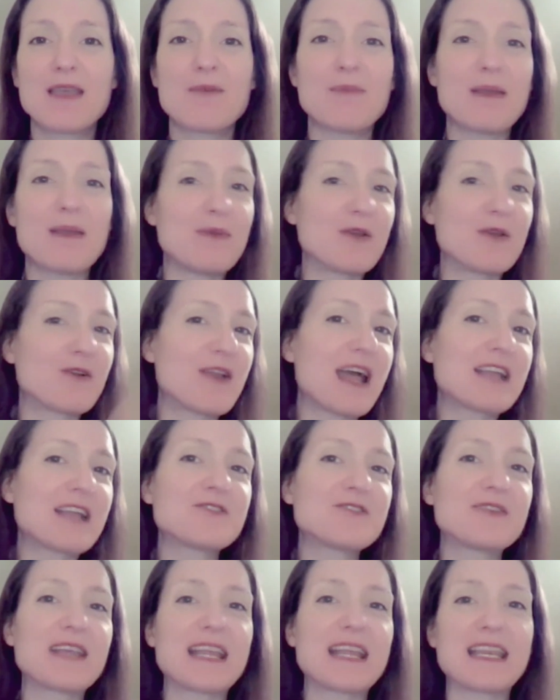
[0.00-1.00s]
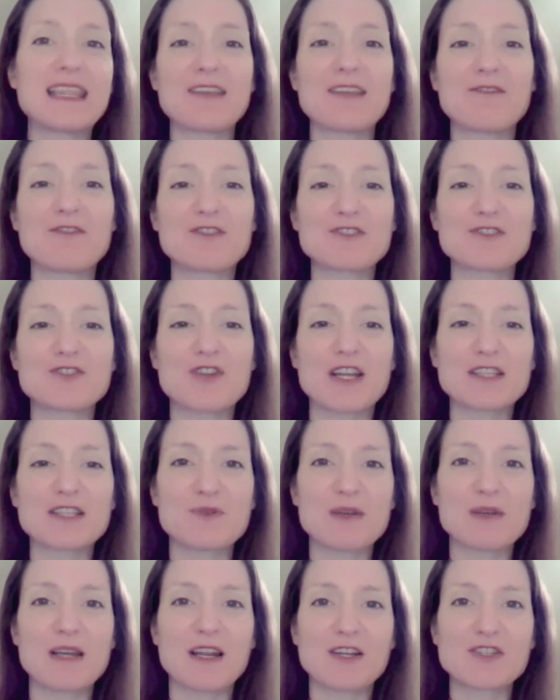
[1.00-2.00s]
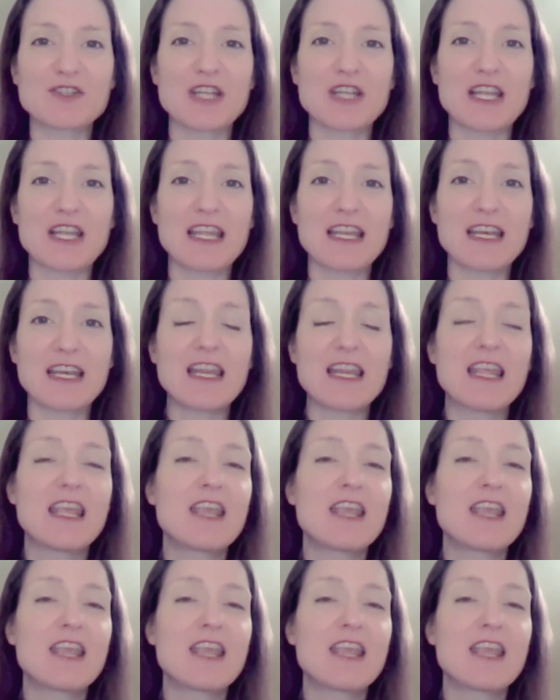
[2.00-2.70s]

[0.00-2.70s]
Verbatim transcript: Maybe you're not doing anything for stress reduction.